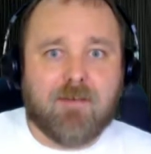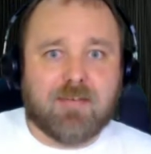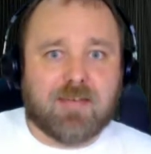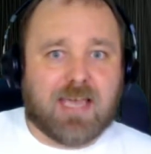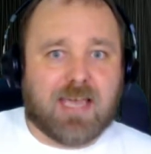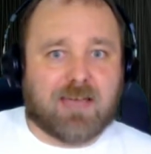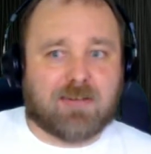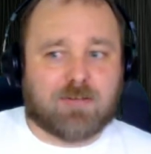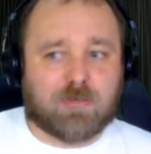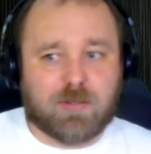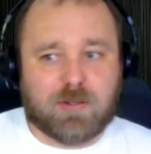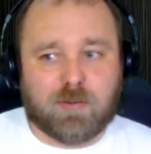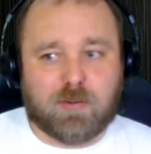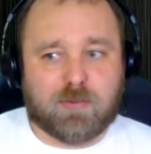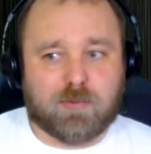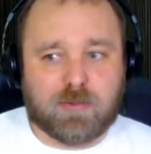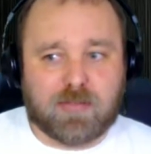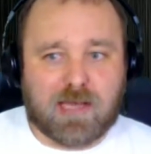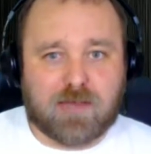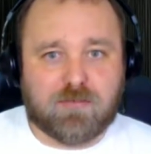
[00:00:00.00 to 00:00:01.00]
Yes, we don't
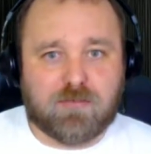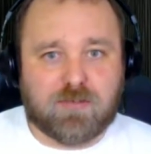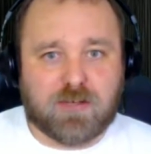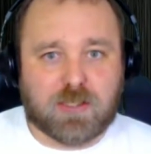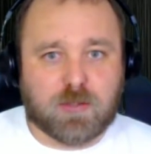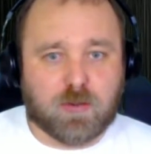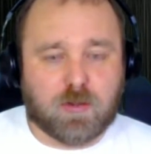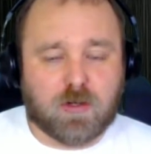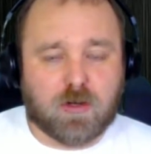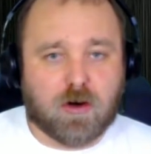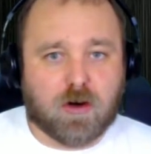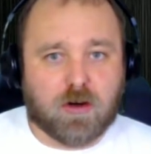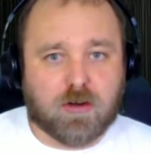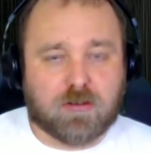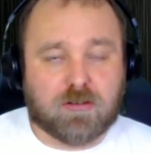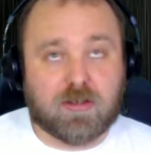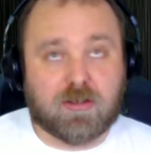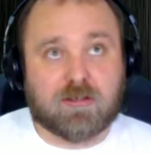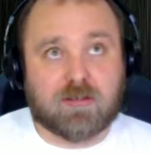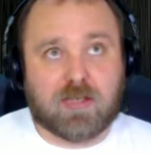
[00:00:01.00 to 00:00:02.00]
really have video
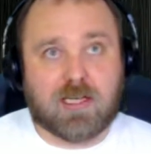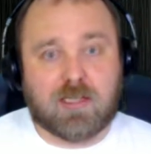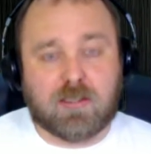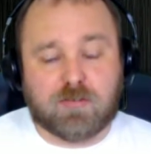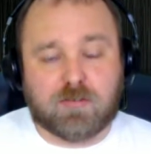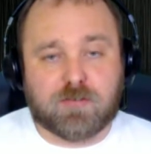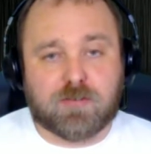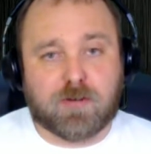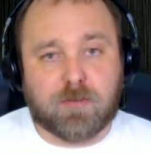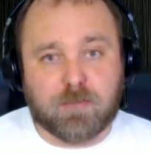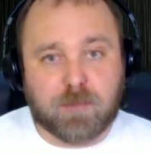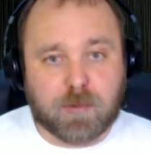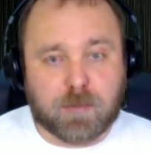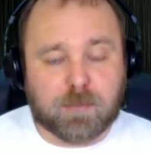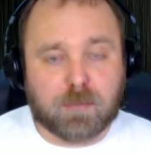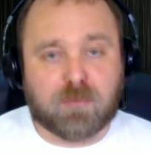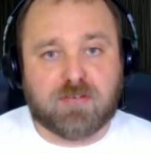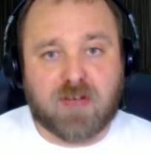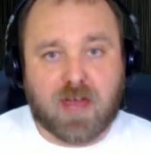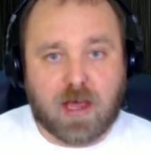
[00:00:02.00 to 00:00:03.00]
cards aside from the
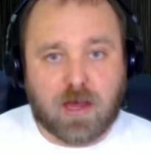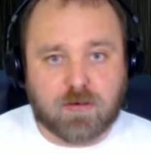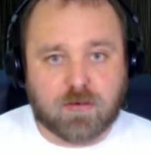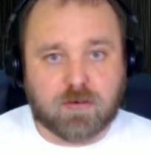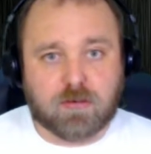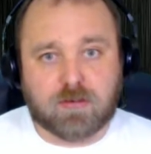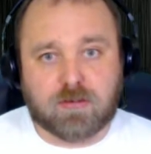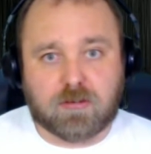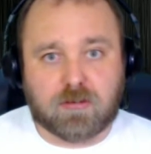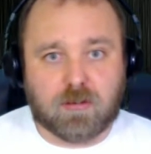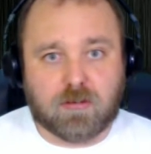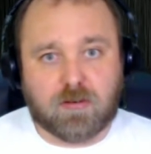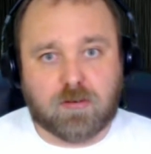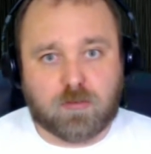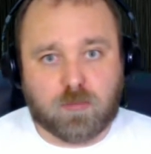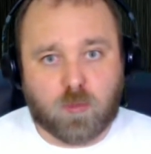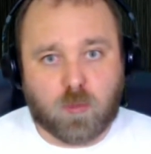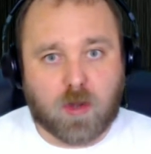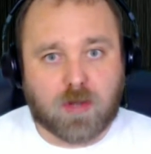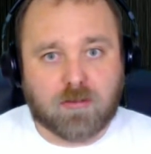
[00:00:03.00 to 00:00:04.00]
professional series
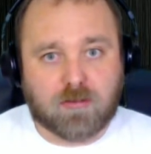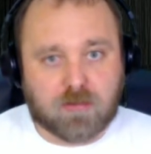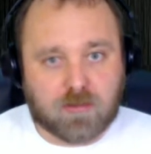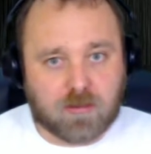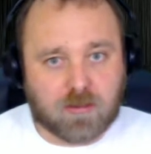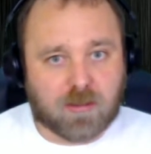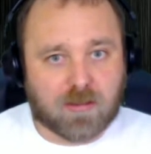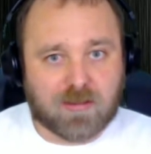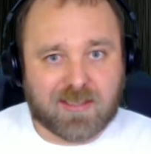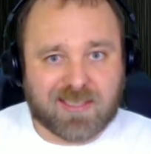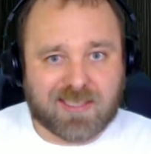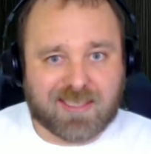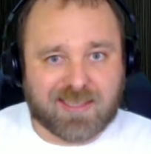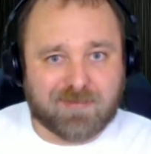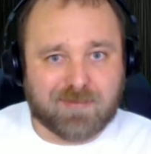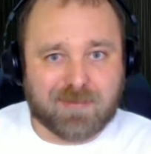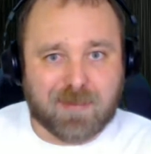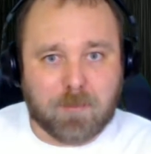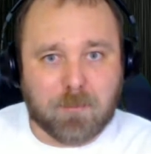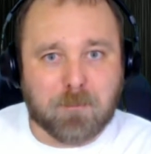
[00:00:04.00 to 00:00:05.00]
ones that
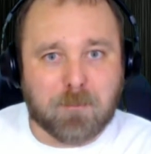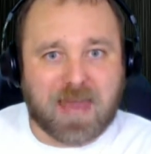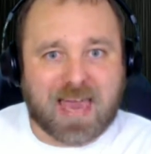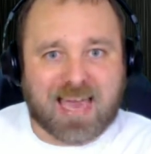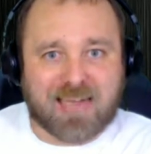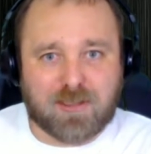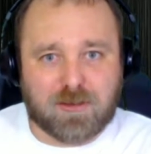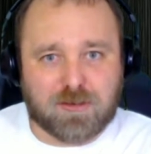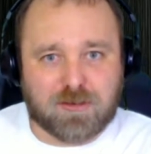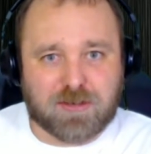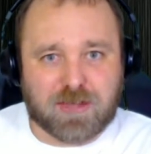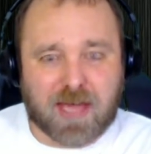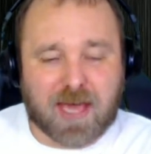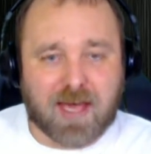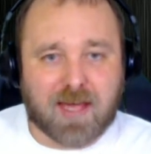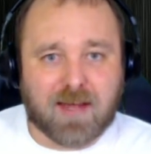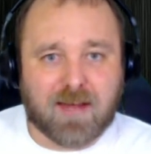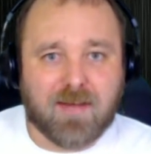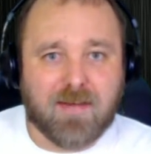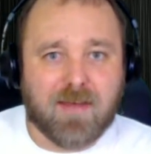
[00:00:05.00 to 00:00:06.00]
can manage
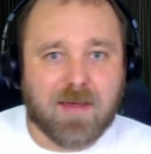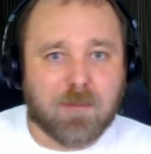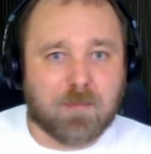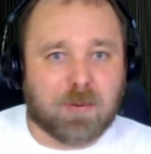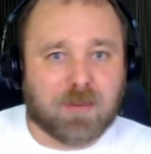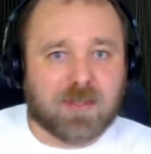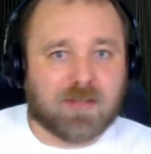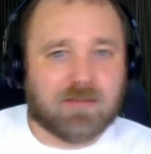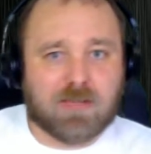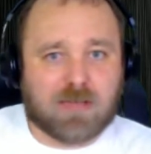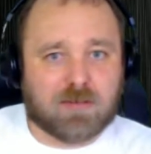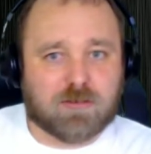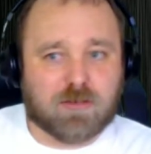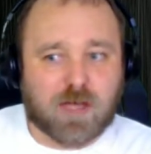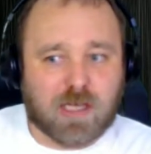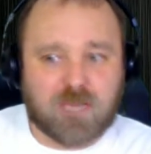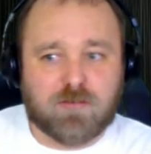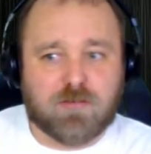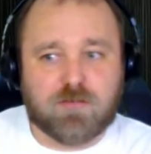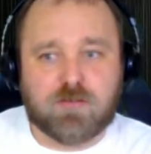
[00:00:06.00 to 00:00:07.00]
that, but that's
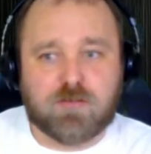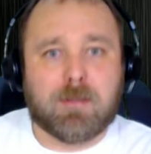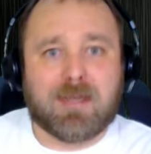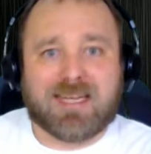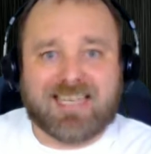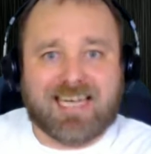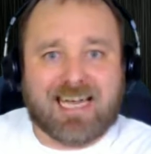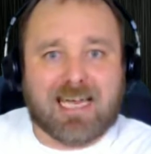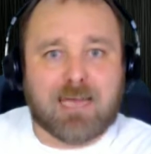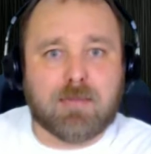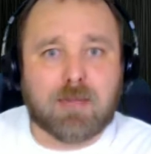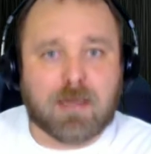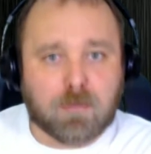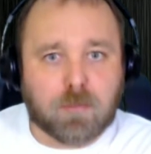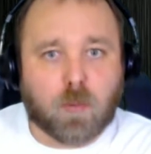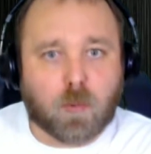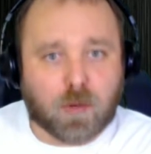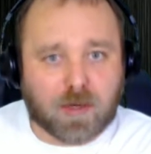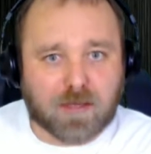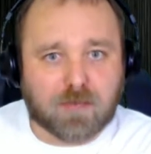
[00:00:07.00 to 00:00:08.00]
not even gaming
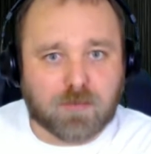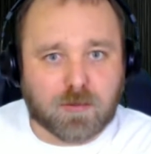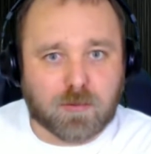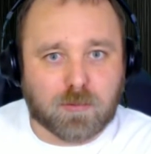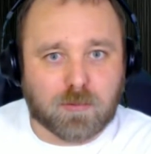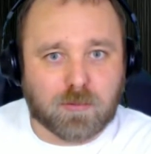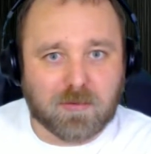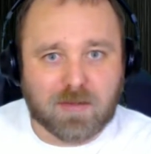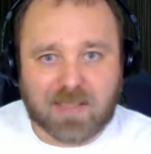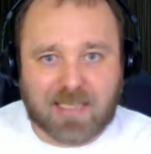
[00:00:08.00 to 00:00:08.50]
point of view.